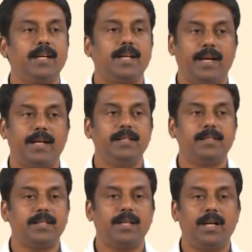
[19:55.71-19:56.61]
current
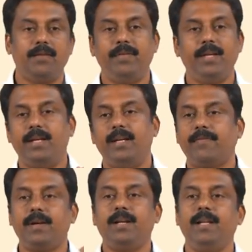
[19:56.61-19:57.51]
and we
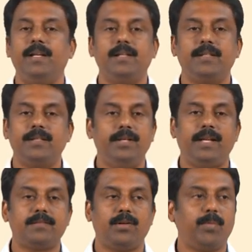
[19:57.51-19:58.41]
definitely
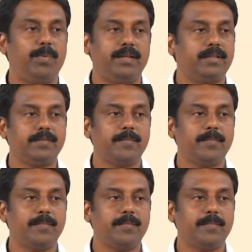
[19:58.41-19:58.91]
detach the droplet